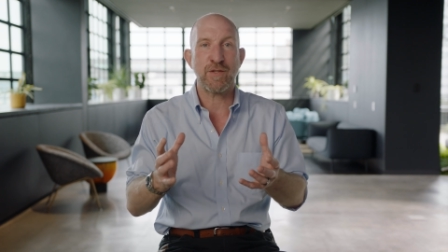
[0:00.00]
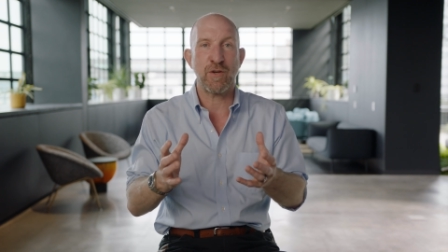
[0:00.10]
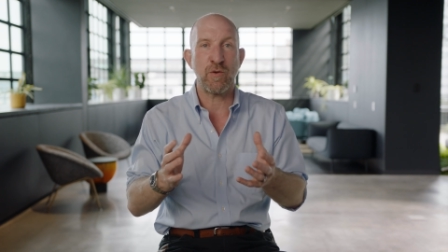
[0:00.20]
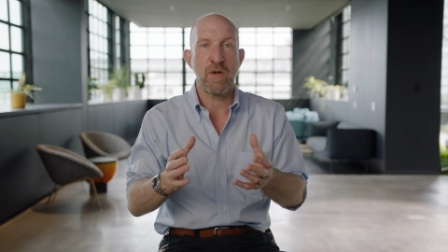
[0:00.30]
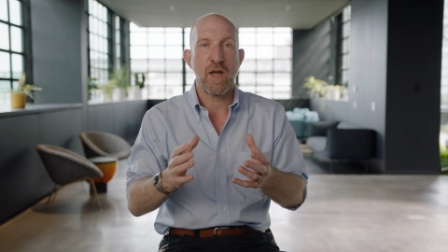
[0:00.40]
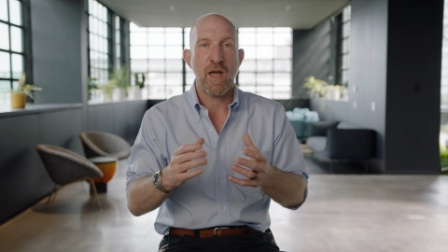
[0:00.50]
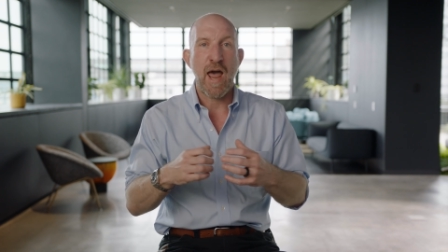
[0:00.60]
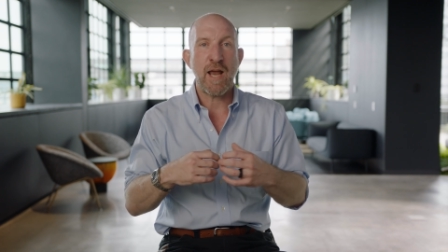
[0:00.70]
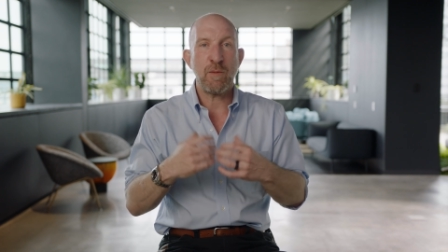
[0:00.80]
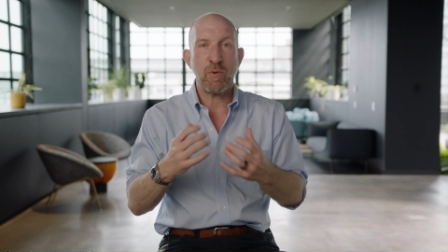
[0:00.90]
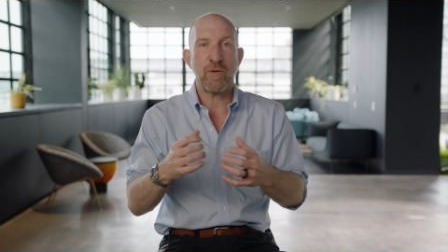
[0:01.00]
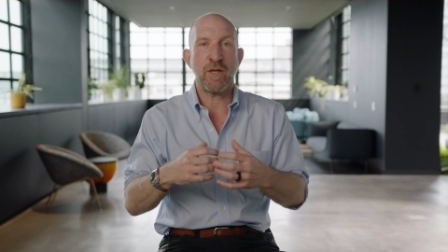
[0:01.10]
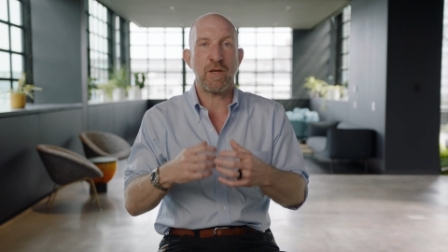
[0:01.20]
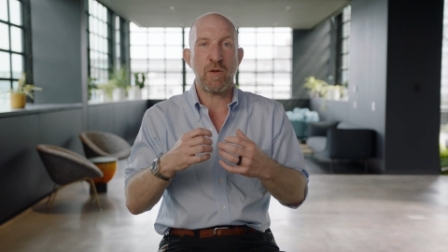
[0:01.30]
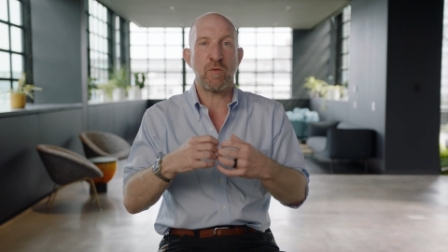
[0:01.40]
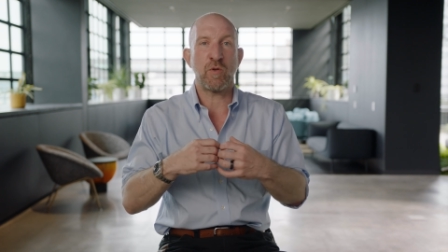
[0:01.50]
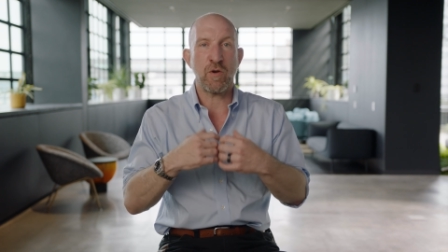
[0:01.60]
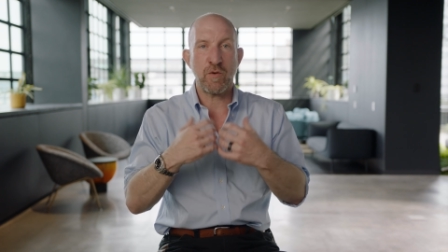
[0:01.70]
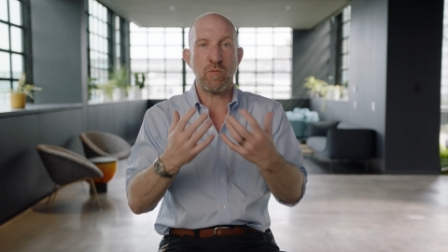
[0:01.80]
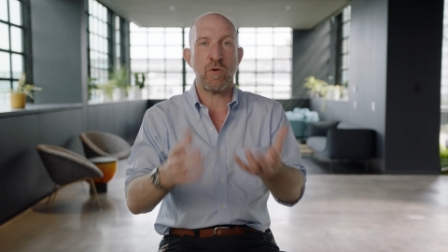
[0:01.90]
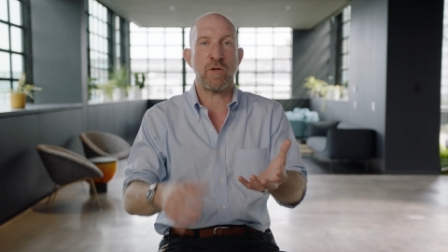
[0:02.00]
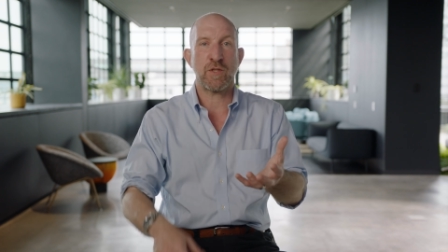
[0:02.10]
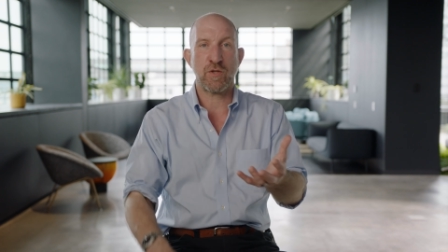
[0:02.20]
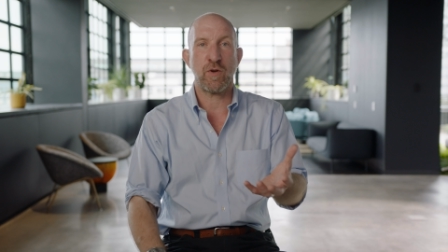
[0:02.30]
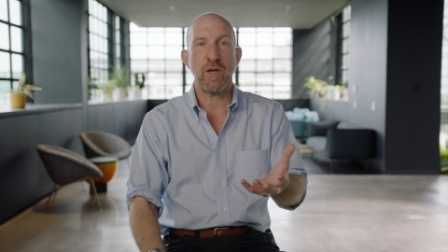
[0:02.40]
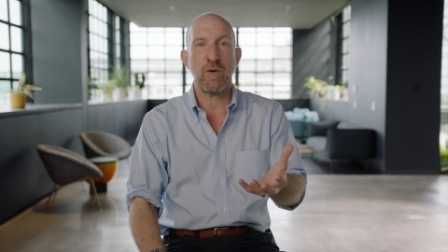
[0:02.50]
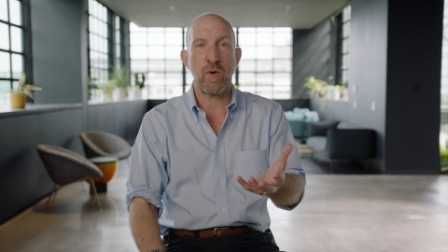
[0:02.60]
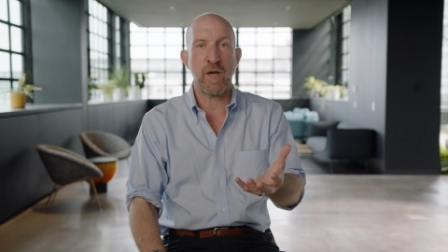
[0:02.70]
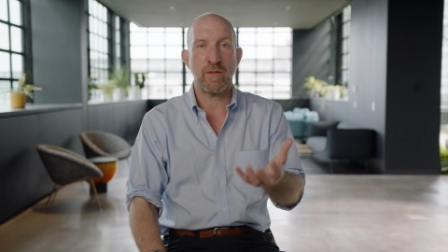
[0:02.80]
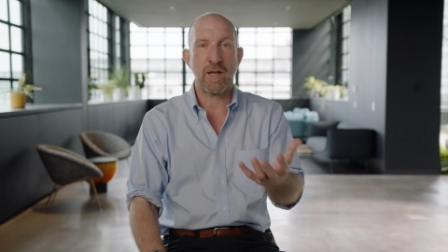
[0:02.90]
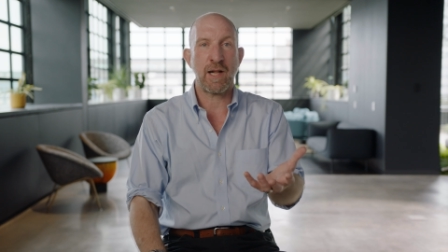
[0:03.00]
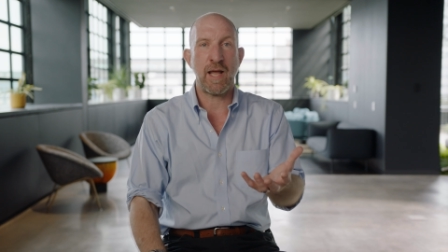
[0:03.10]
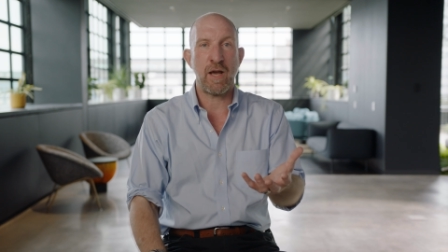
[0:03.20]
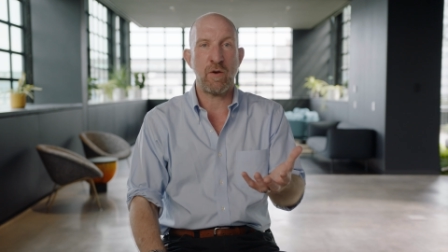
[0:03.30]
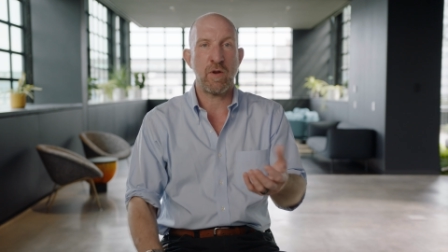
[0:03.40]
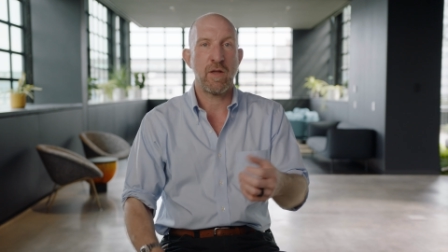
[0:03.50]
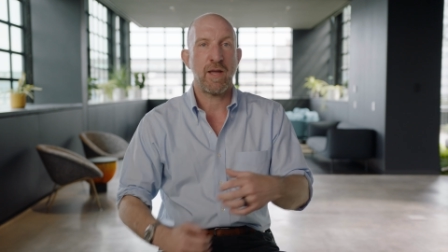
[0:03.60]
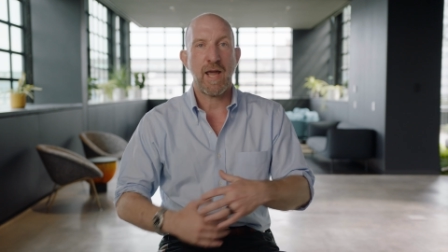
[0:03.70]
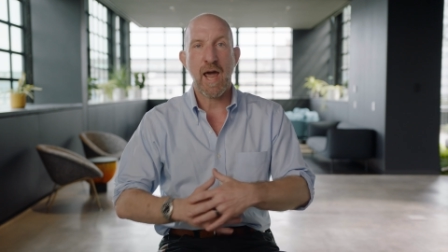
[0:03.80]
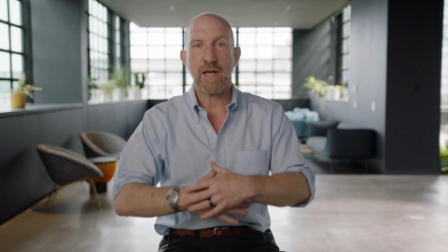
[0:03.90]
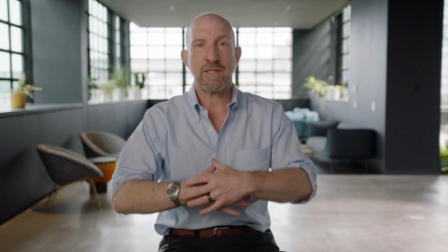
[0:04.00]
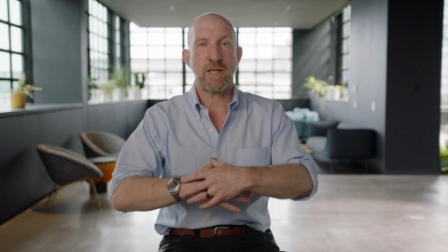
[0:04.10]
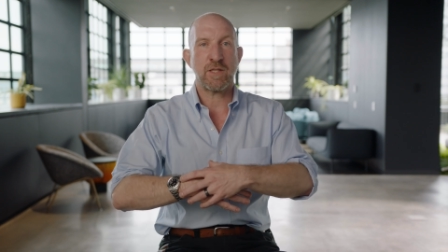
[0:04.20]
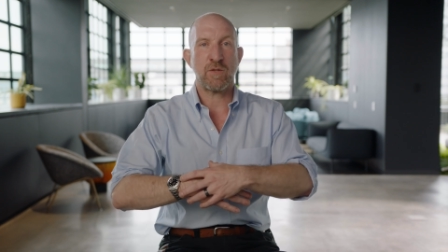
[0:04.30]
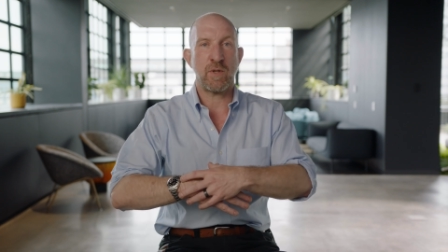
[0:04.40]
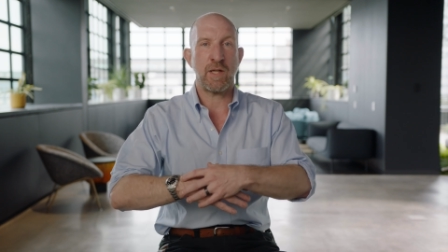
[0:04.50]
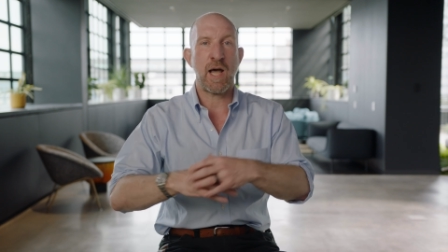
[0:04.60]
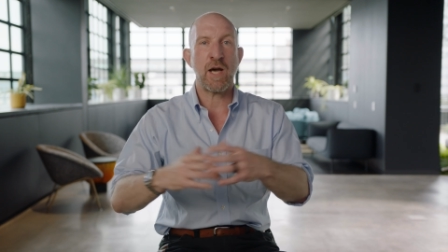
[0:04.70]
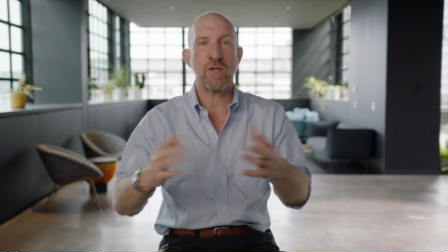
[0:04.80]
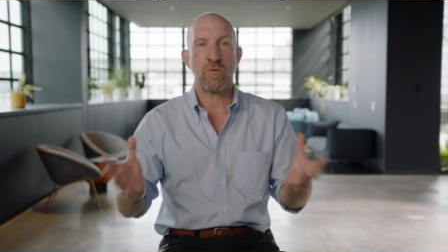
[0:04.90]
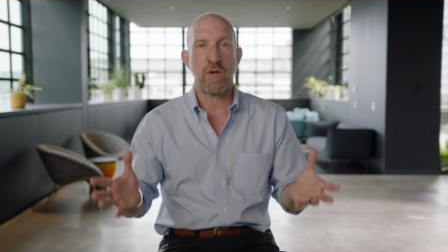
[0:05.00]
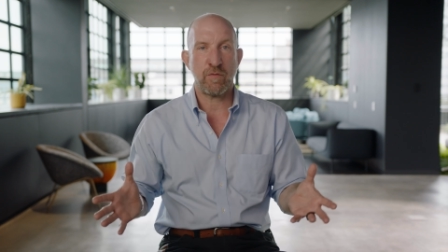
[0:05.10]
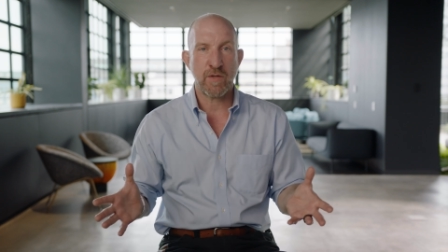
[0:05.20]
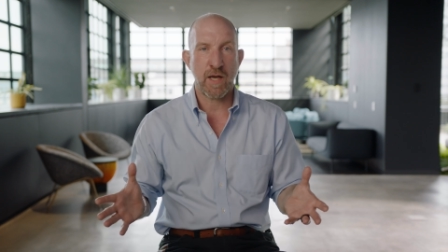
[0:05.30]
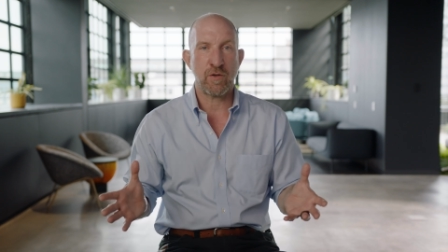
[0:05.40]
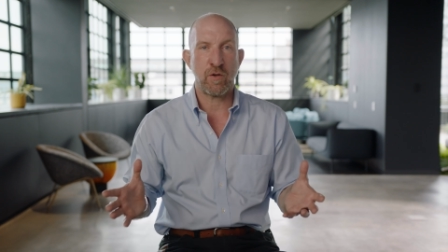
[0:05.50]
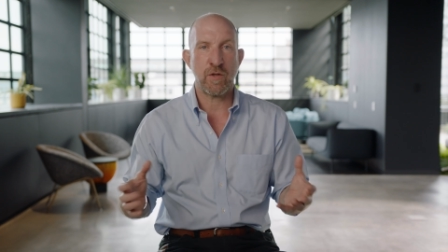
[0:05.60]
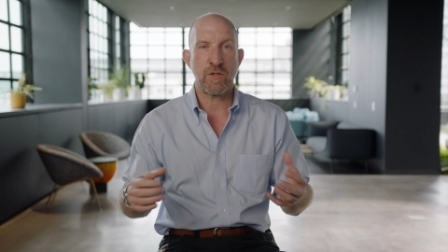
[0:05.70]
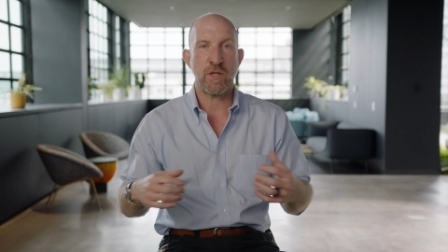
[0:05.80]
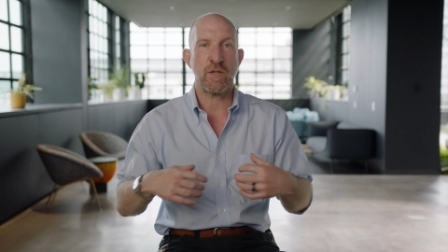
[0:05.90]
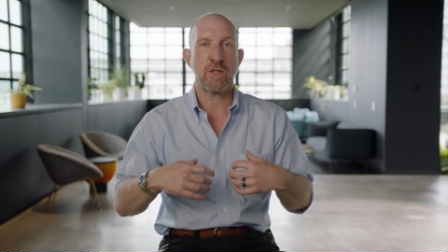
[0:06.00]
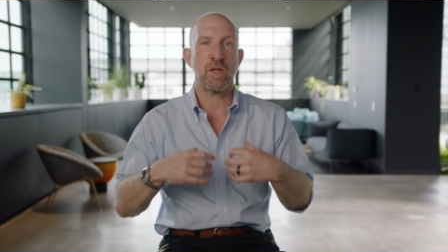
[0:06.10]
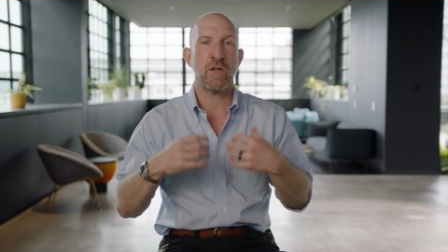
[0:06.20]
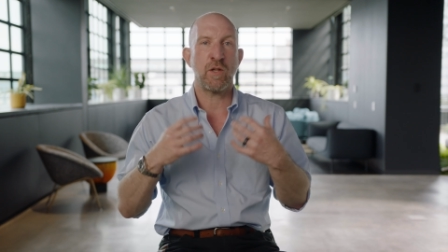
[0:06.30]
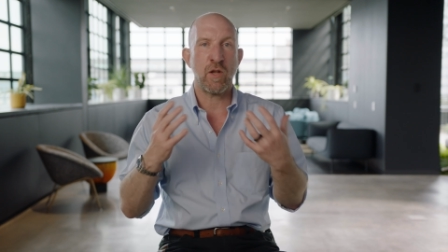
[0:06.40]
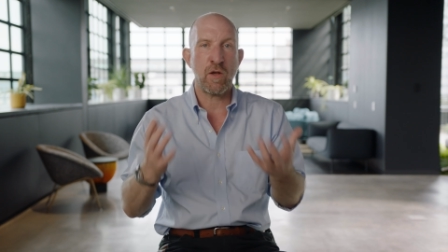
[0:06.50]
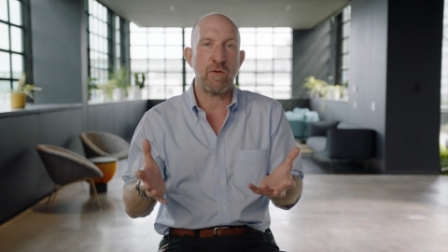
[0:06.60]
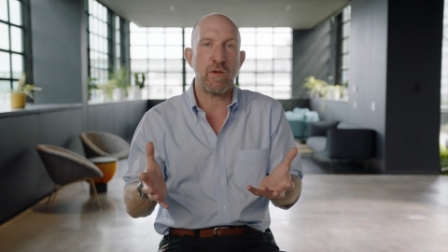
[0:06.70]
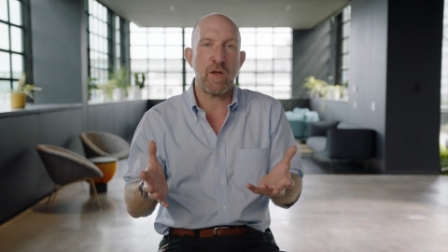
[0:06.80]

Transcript: So anybody can go to work straight away in the cloud, get access to a large array of technology that's a lot